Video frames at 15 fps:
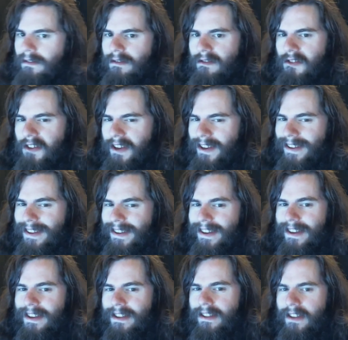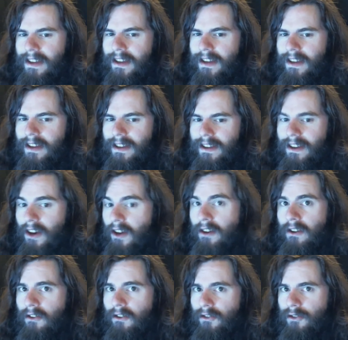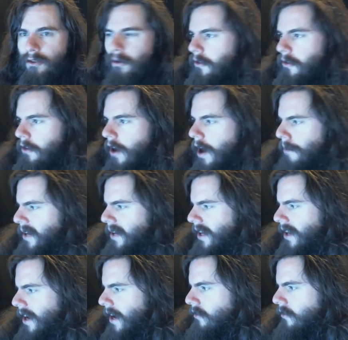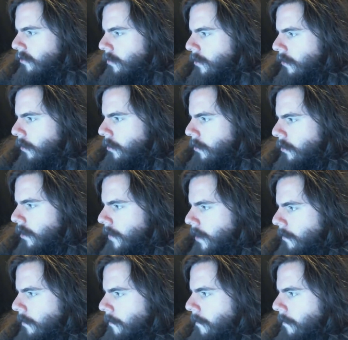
the the gun control topic as a result of it.